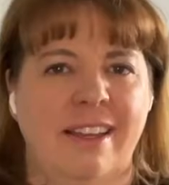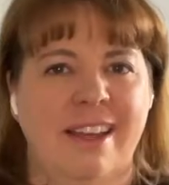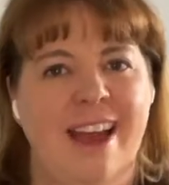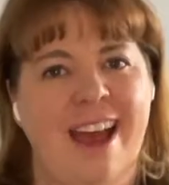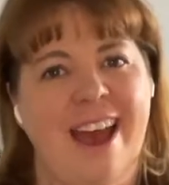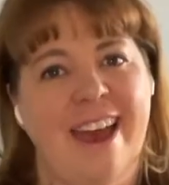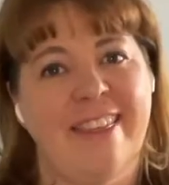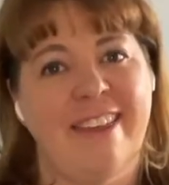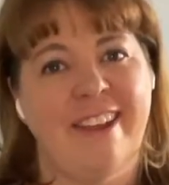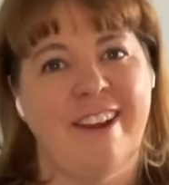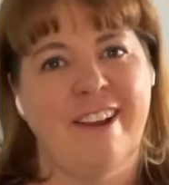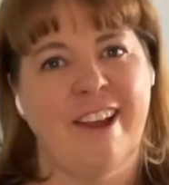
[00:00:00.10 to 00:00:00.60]

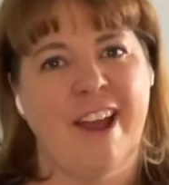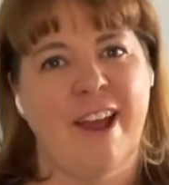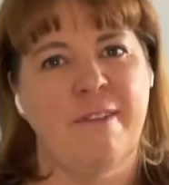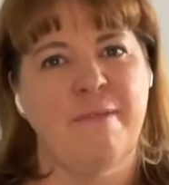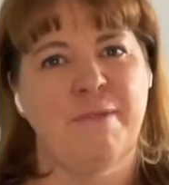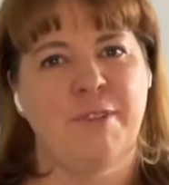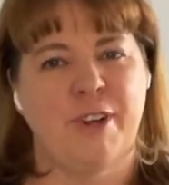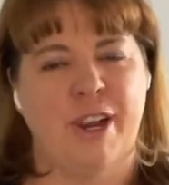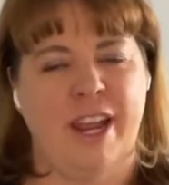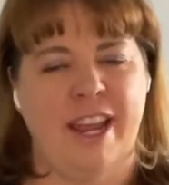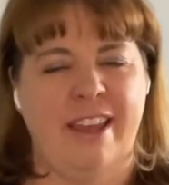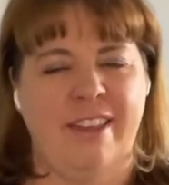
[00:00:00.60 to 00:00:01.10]
Hi there, I'm
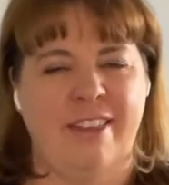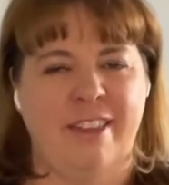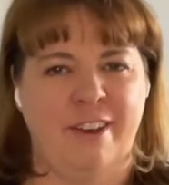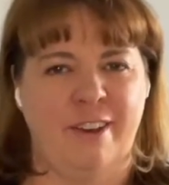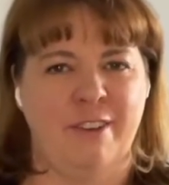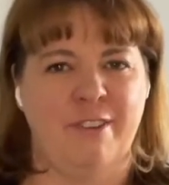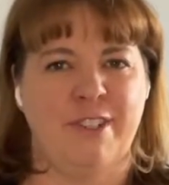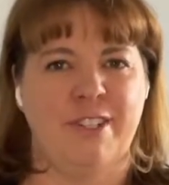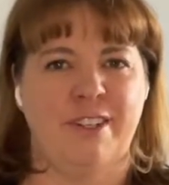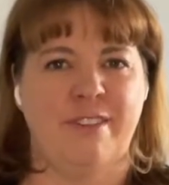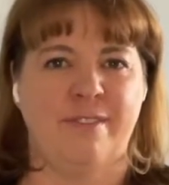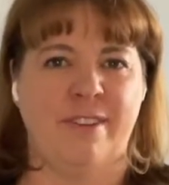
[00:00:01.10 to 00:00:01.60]
Dre, the
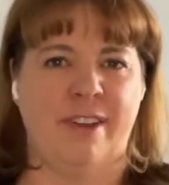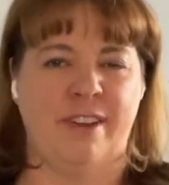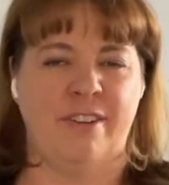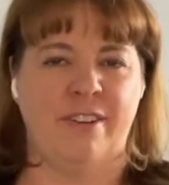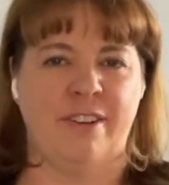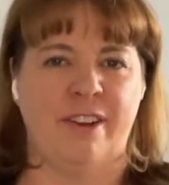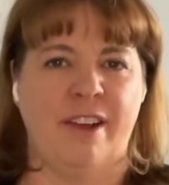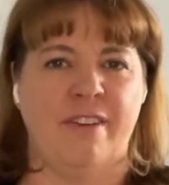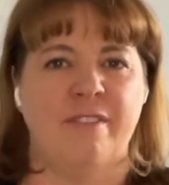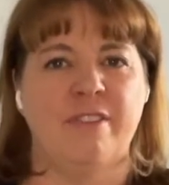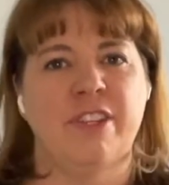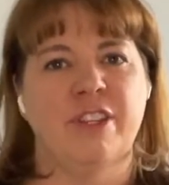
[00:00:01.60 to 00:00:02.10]
host and founder
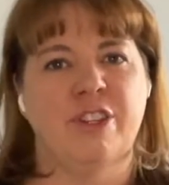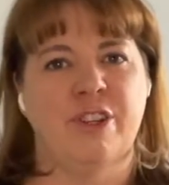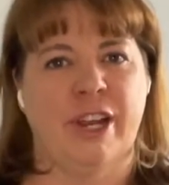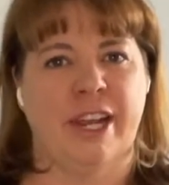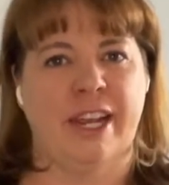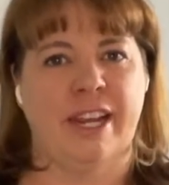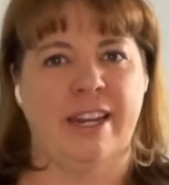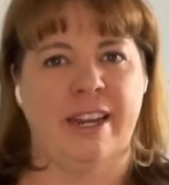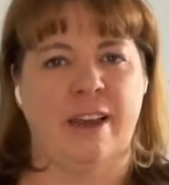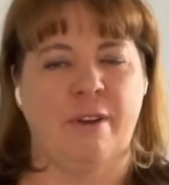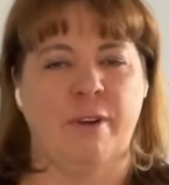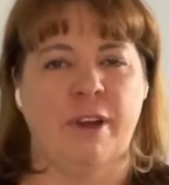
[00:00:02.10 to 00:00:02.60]
of the
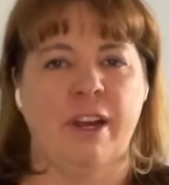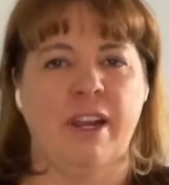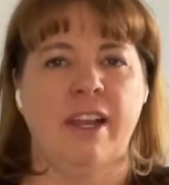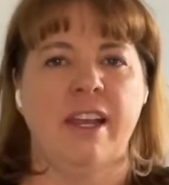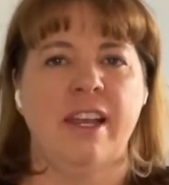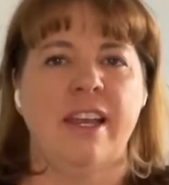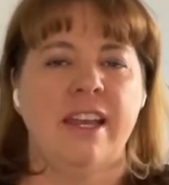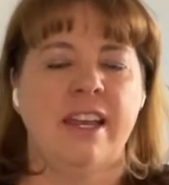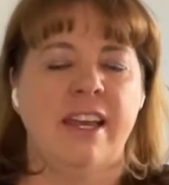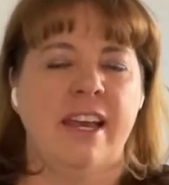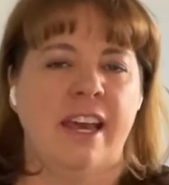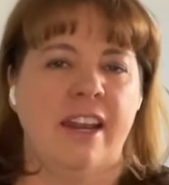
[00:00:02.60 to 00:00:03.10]
Dragon Network,
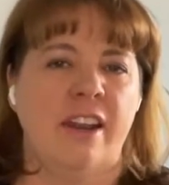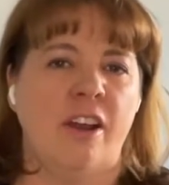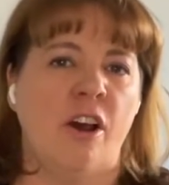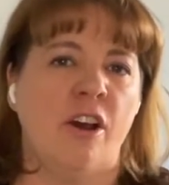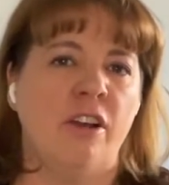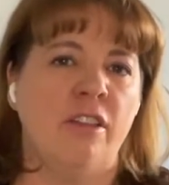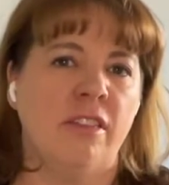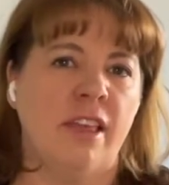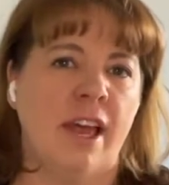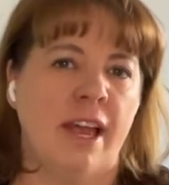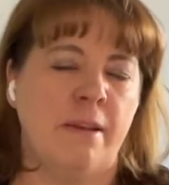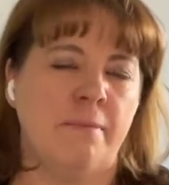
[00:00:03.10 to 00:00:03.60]
an
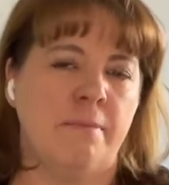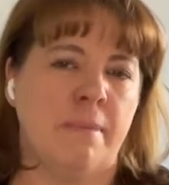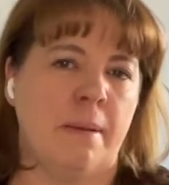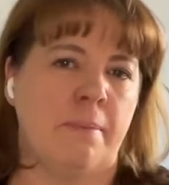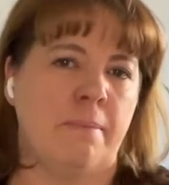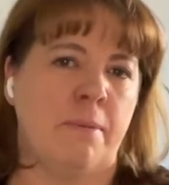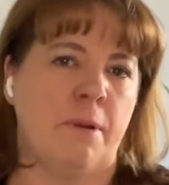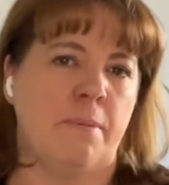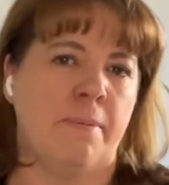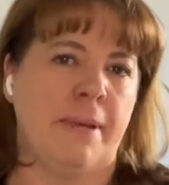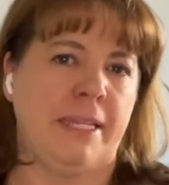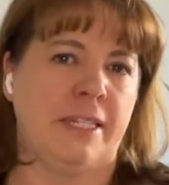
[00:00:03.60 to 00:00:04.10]
online
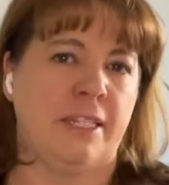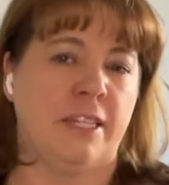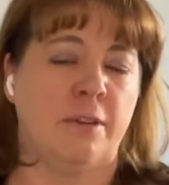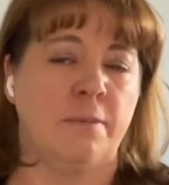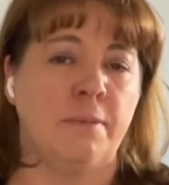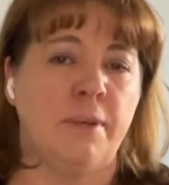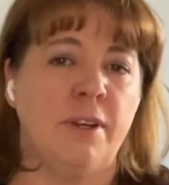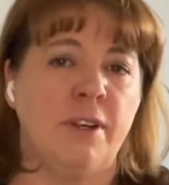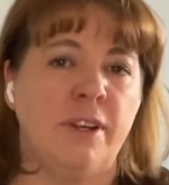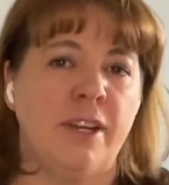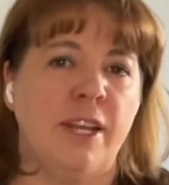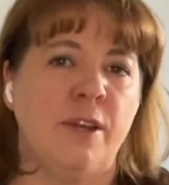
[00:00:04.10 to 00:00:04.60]
member-based
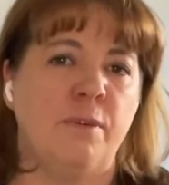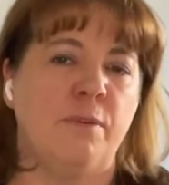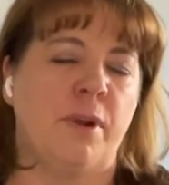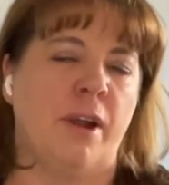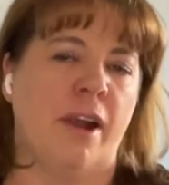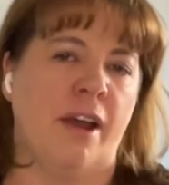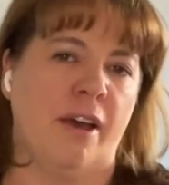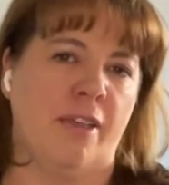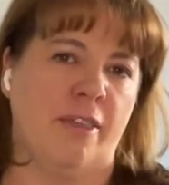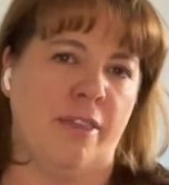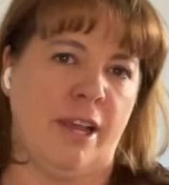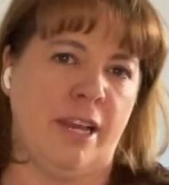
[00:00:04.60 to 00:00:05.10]
community where
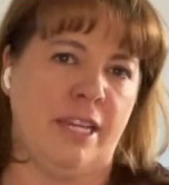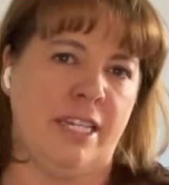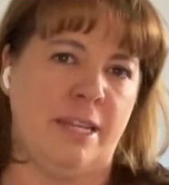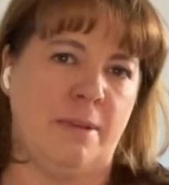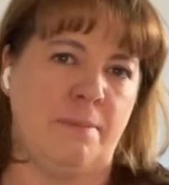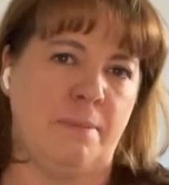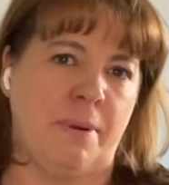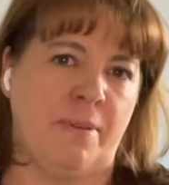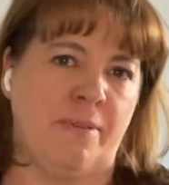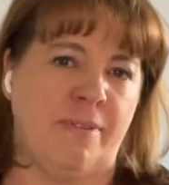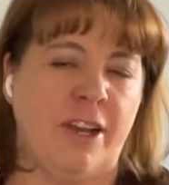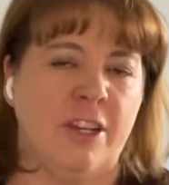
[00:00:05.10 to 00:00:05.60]
health IT
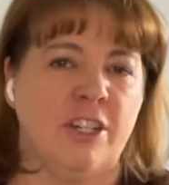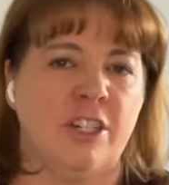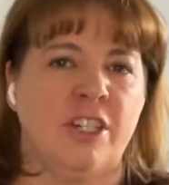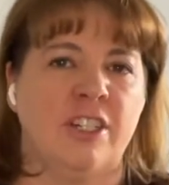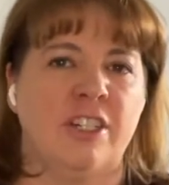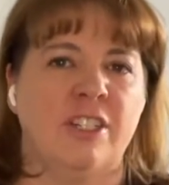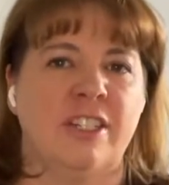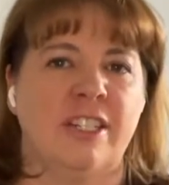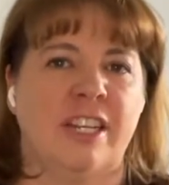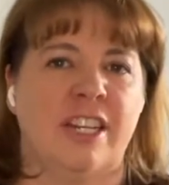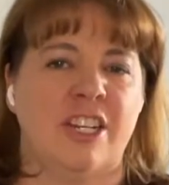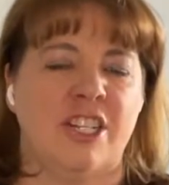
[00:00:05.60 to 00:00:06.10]

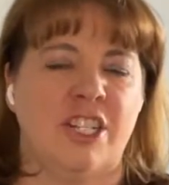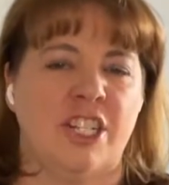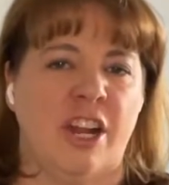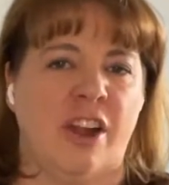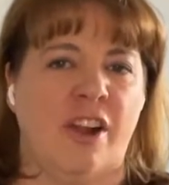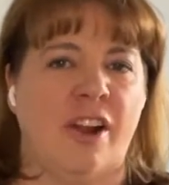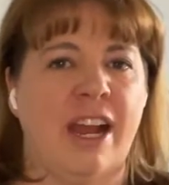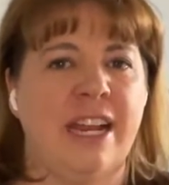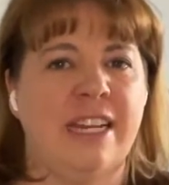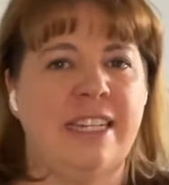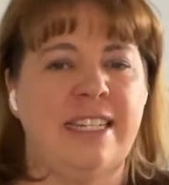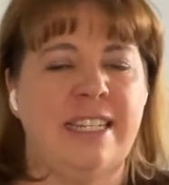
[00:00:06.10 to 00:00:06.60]
professionals can
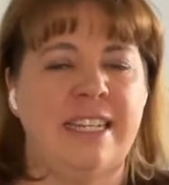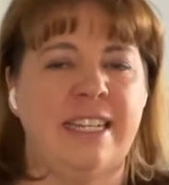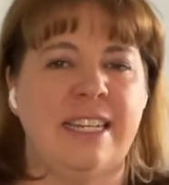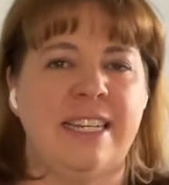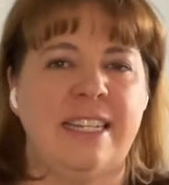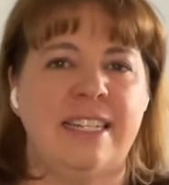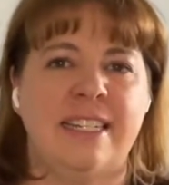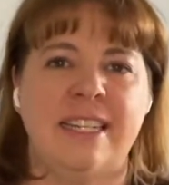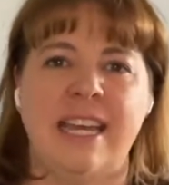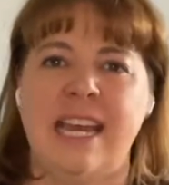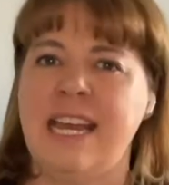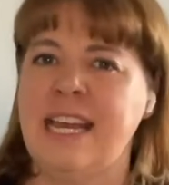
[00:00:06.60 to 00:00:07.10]
share
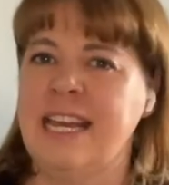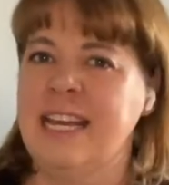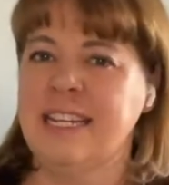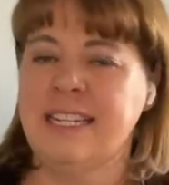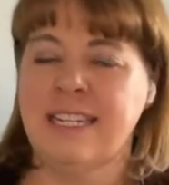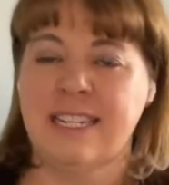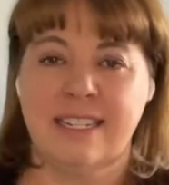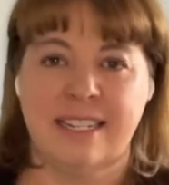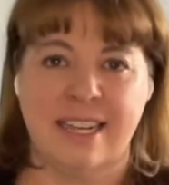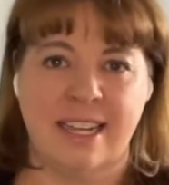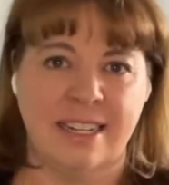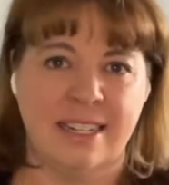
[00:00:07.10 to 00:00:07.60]
ideas,
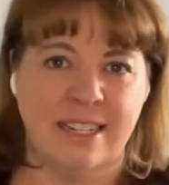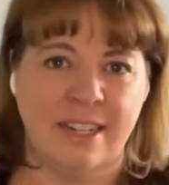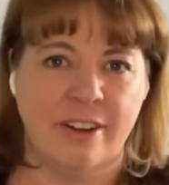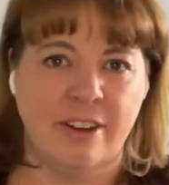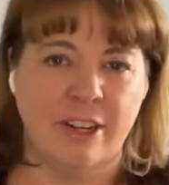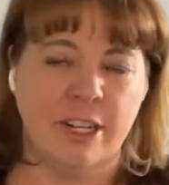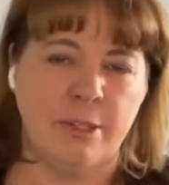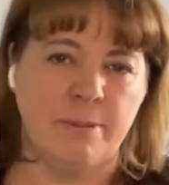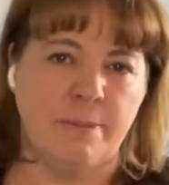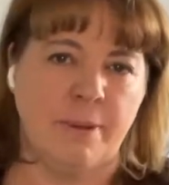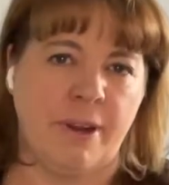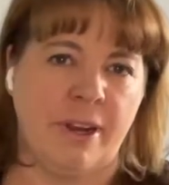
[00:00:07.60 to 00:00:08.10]
discuss their
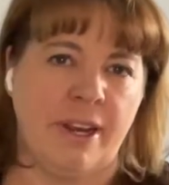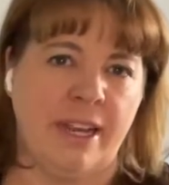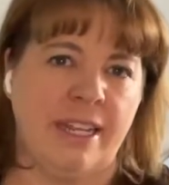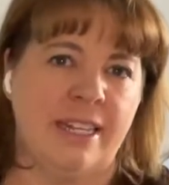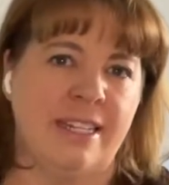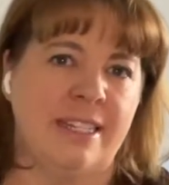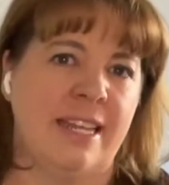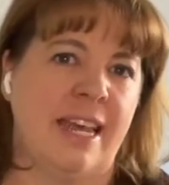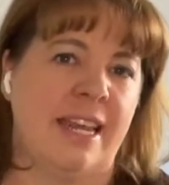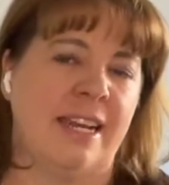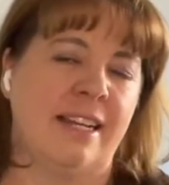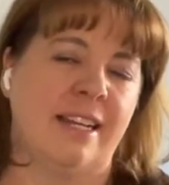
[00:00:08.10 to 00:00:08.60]

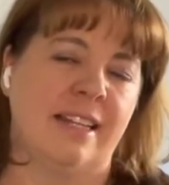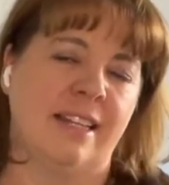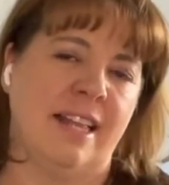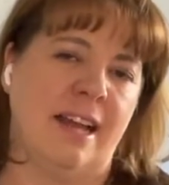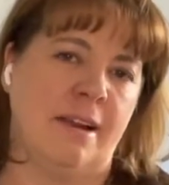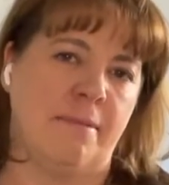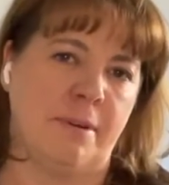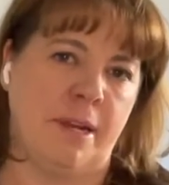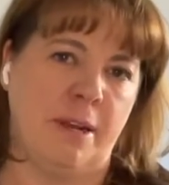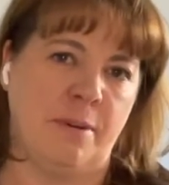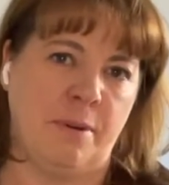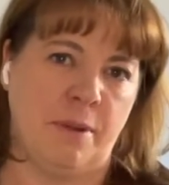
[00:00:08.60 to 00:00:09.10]
experience, and
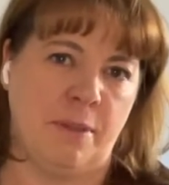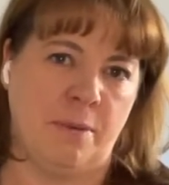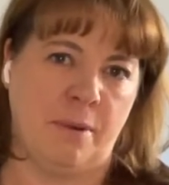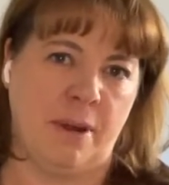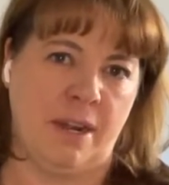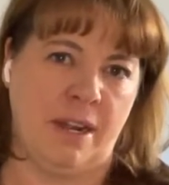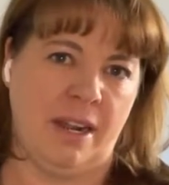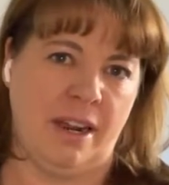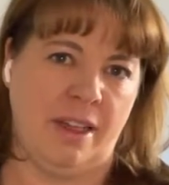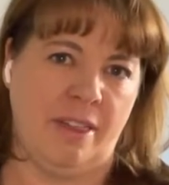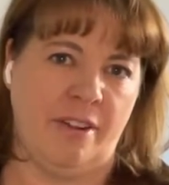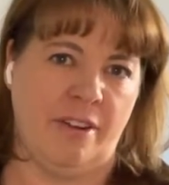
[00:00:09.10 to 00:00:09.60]
collaborate with one
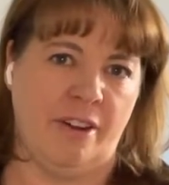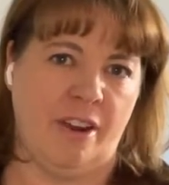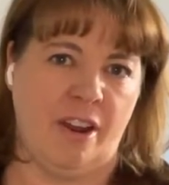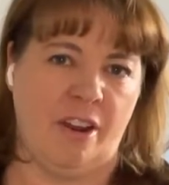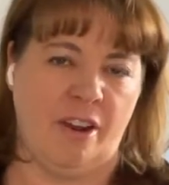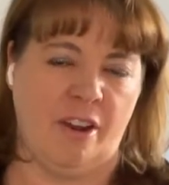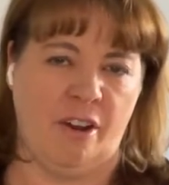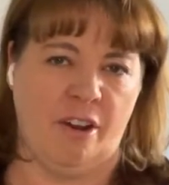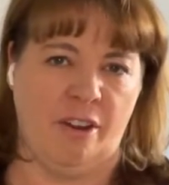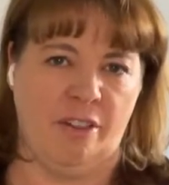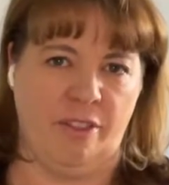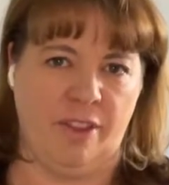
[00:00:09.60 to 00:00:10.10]
another on
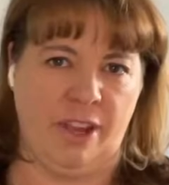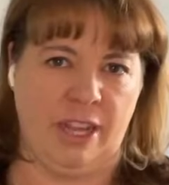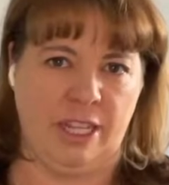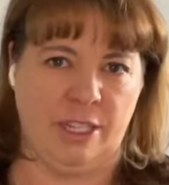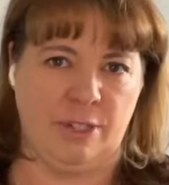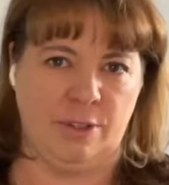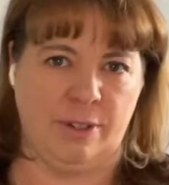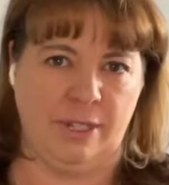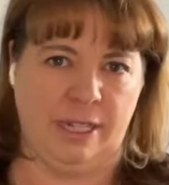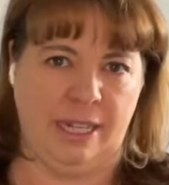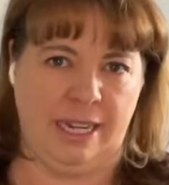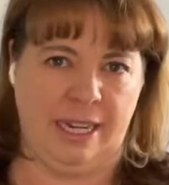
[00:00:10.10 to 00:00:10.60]
all things
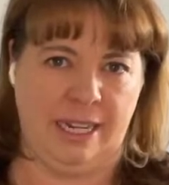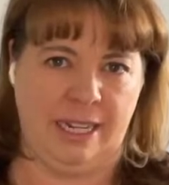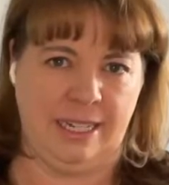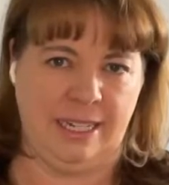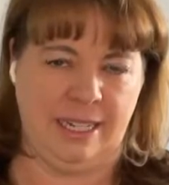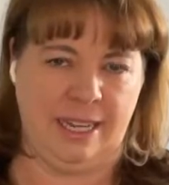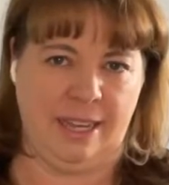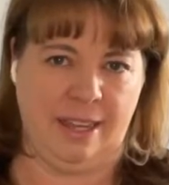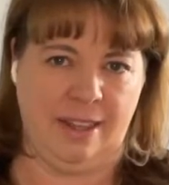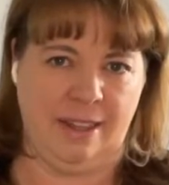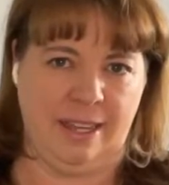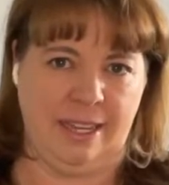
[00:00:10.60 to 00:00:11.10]
related to
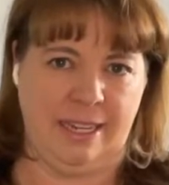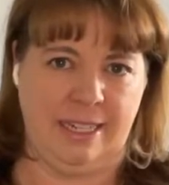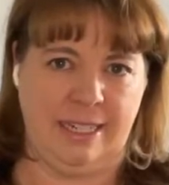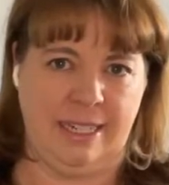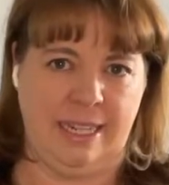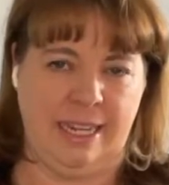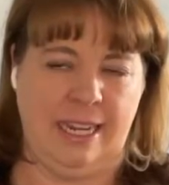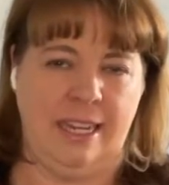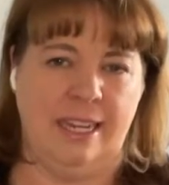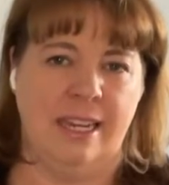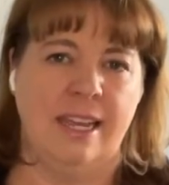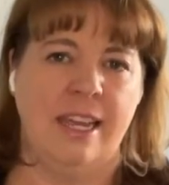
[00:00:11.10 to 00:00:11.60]
health
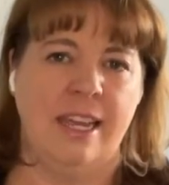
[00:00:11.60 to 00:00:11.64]
IT.